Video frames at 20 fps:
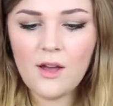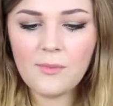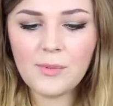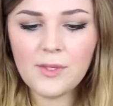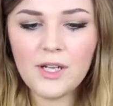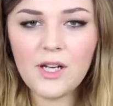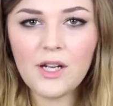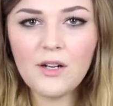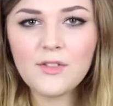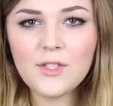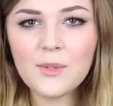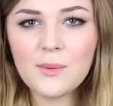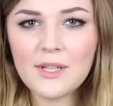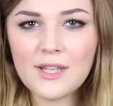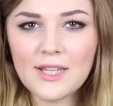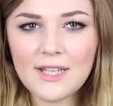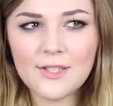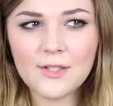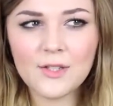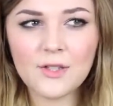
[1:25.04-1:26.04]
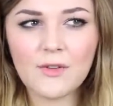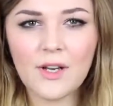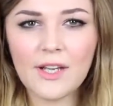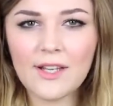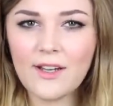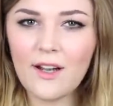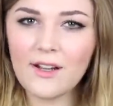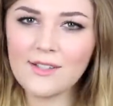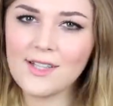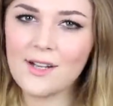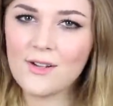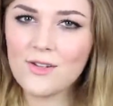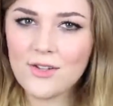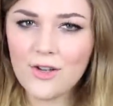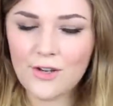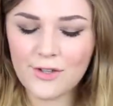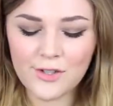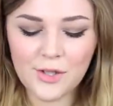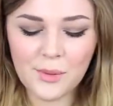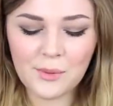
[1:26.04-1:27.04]
I've been after one of these sort of like cut out
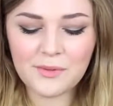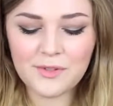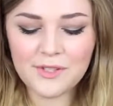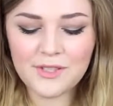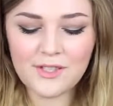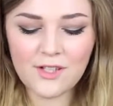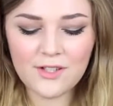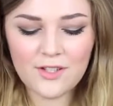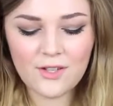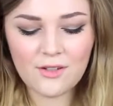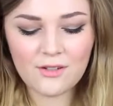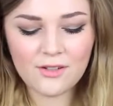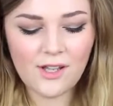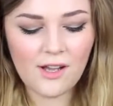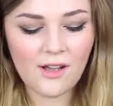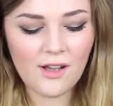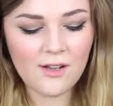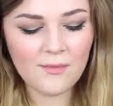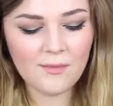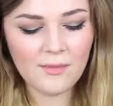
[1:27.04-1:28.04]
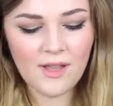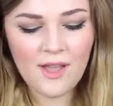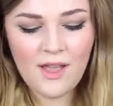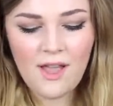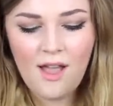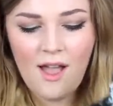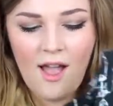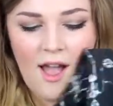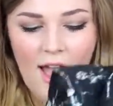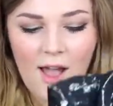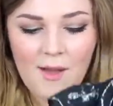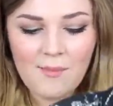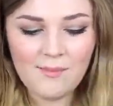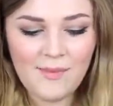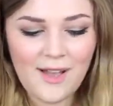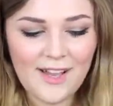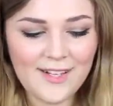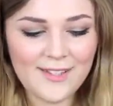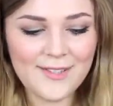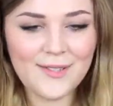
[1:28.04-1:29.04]
shoulder tops for such a long time, and
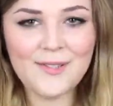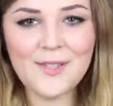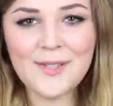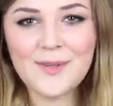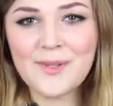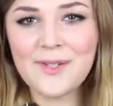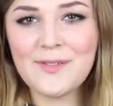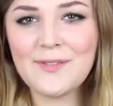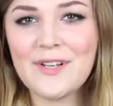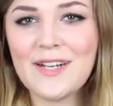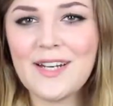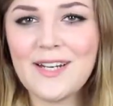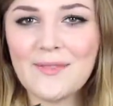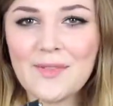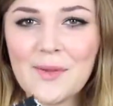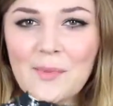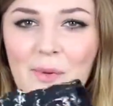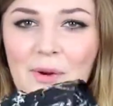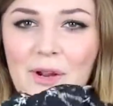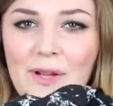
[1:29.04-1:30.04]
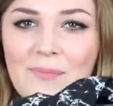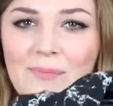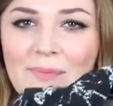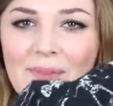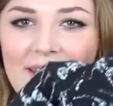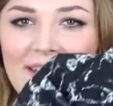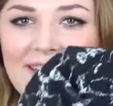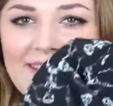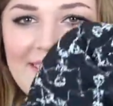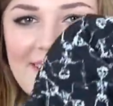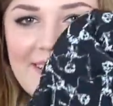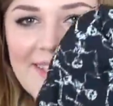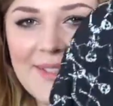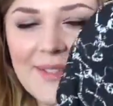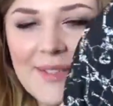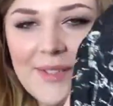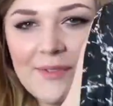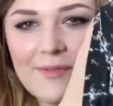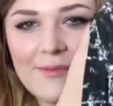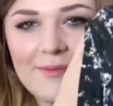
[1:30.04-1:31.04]
I saw this one. I really love the print. It's this
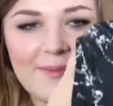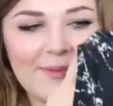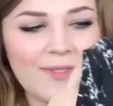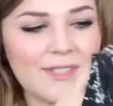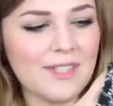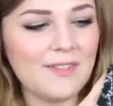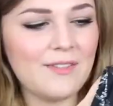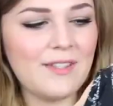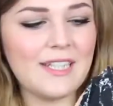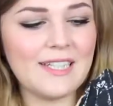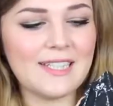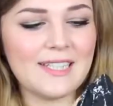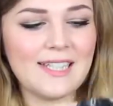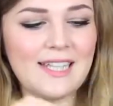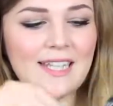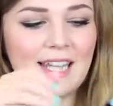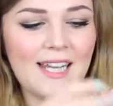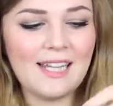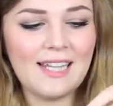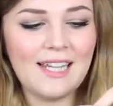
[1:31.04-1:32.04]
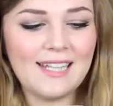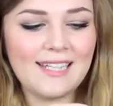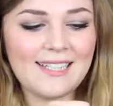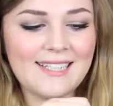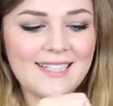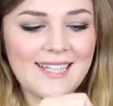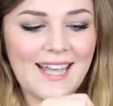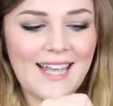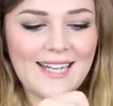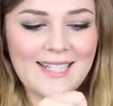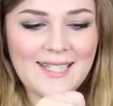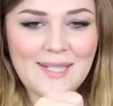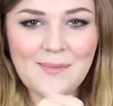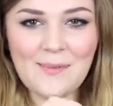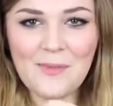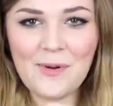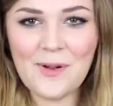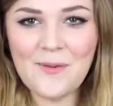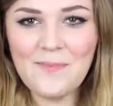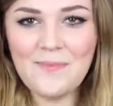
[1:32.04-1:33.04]
sort of, I don't know if you can see that, like
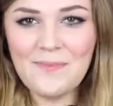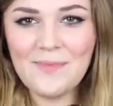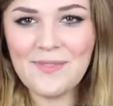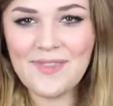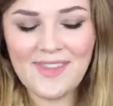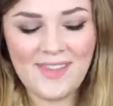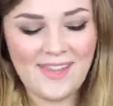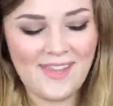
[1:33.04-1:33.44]
skeleton print.